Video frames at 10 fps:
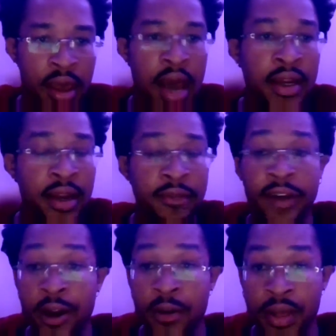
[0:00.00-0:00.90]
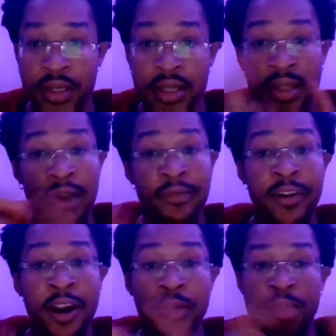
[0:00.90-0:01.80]
And an environment. This is the
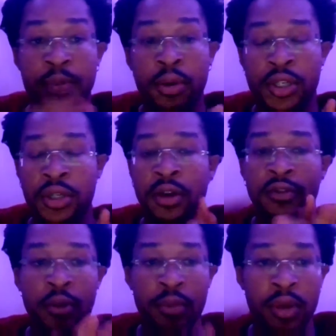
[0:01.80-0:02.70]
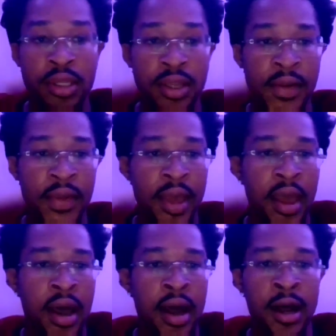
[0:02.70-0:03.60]
environment portion of community.
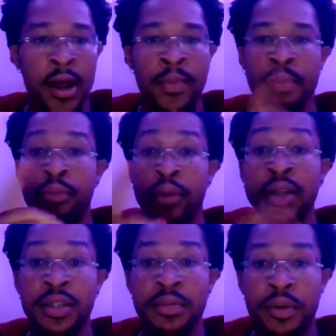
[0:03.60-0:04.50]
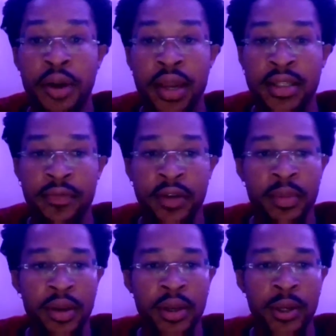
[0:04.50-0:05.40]
Brendan Praise, if
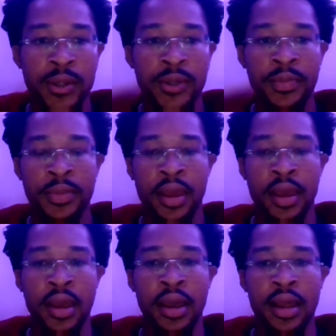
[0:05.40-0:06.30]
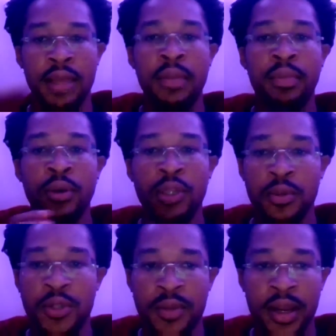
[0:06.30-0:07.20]
anybody knows him, let me blow
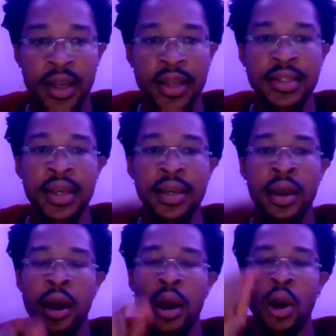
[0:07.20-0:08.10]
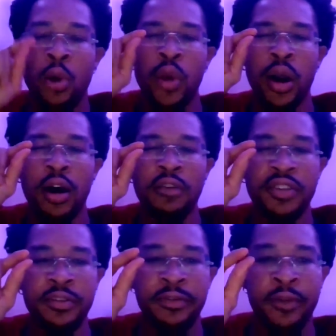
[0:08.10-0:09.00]
someone's mind. He said, we
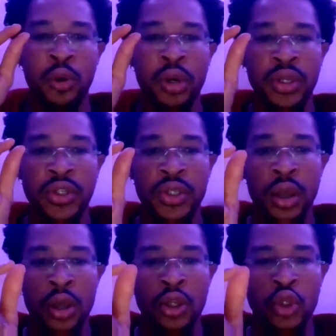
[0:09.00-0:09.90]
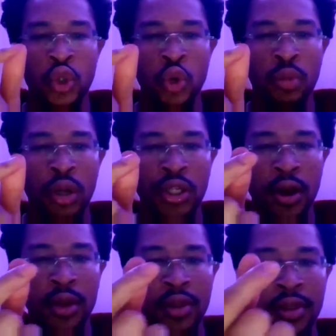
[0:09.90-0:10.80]
often focus so much
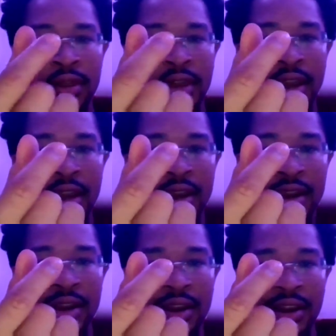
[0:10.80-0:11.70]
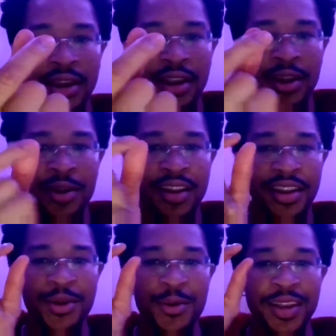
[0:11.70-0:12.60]
on the thing. When
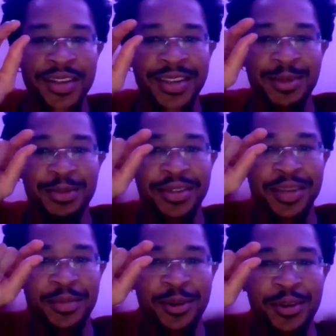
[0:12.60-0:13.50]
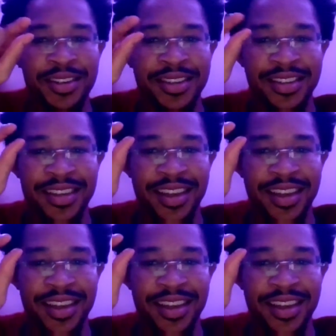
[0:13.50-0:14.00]
you're saying something deep, you do this.